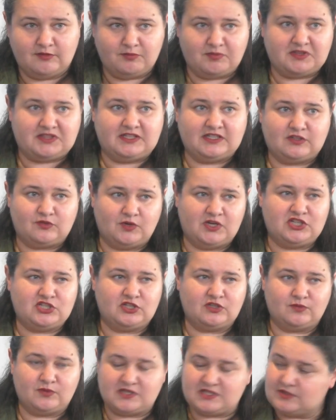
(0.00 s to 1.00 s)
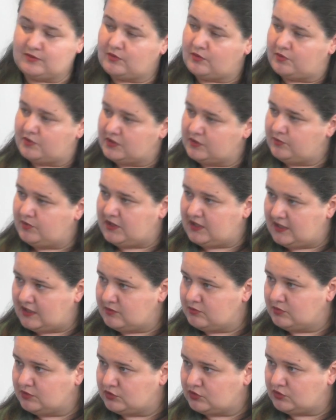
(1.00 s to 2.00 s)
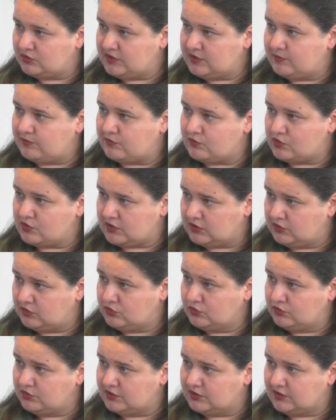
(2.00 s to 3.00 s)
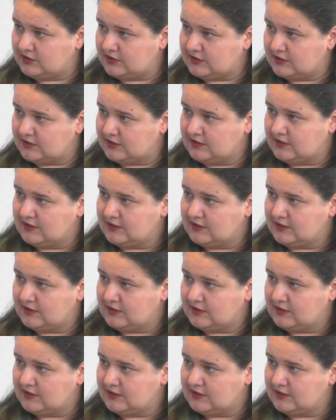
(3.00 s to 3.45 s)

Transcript: But the question whether we will be able to leapfrog and do it